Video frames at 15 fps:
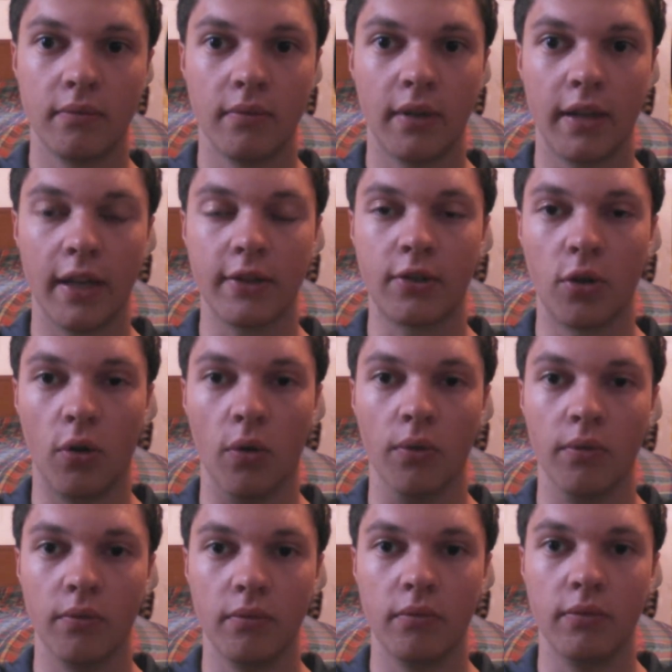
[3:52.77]
it gets
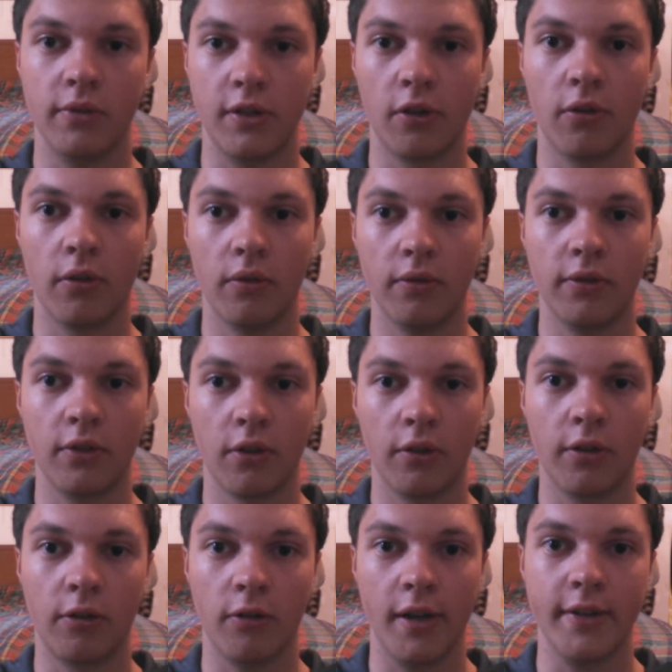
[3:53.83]
cold, zero zero
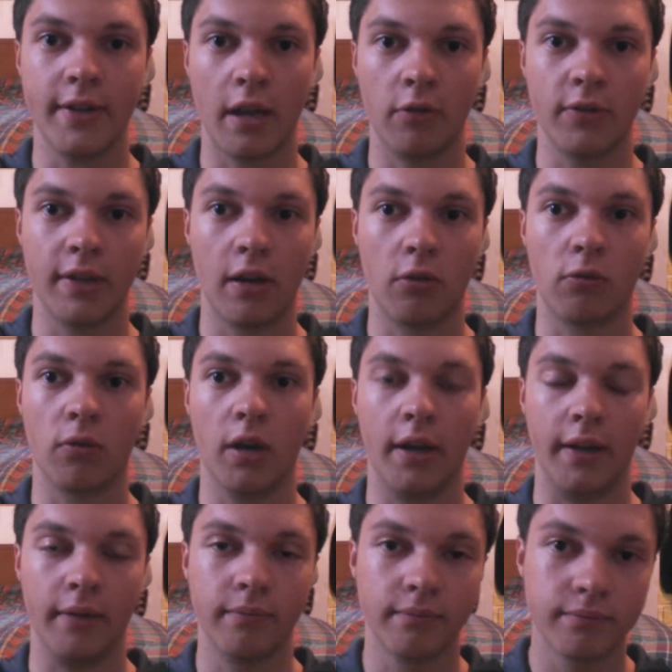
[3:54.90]
degrees. I was out
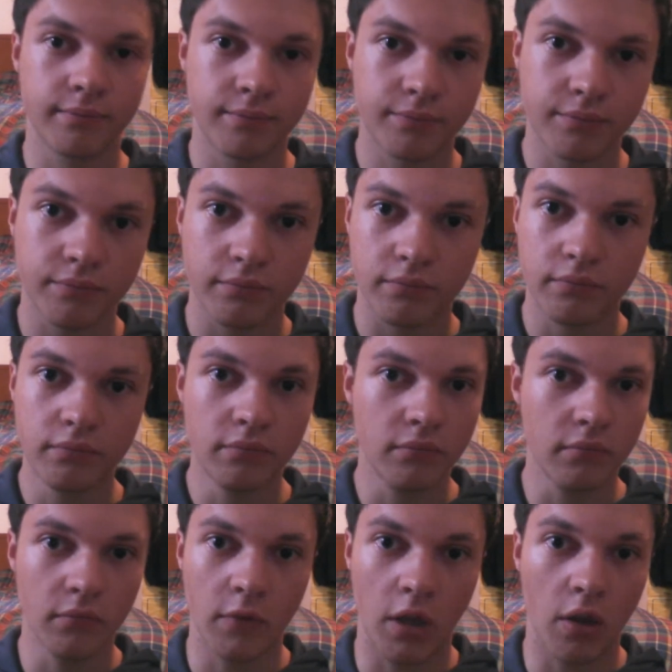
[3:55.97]
running.
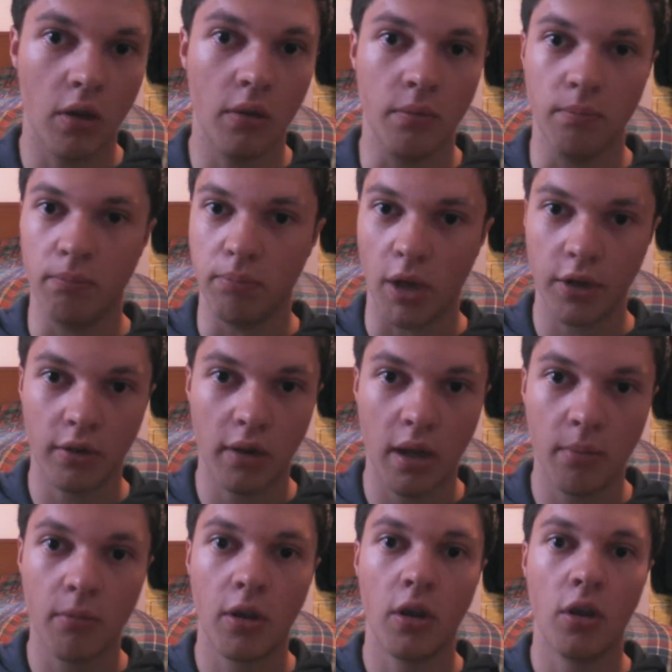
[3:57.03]
You know, bundle
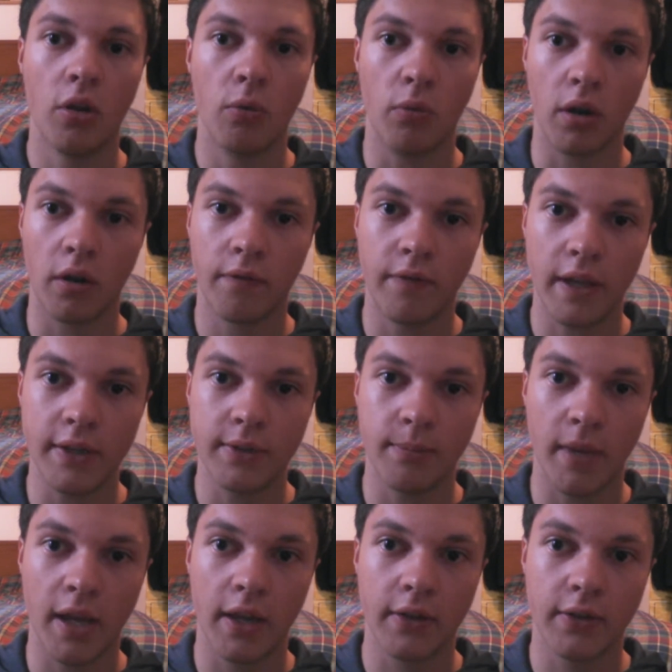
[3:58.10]
up, wear a face
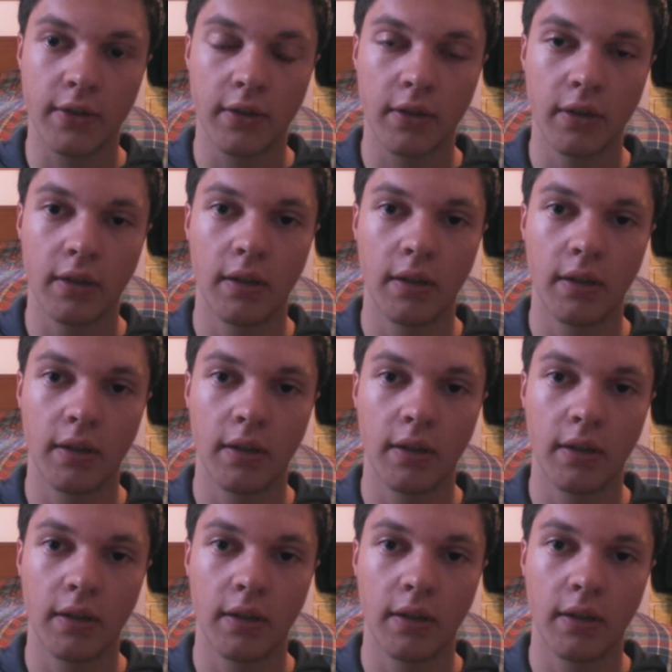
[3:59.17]
mask.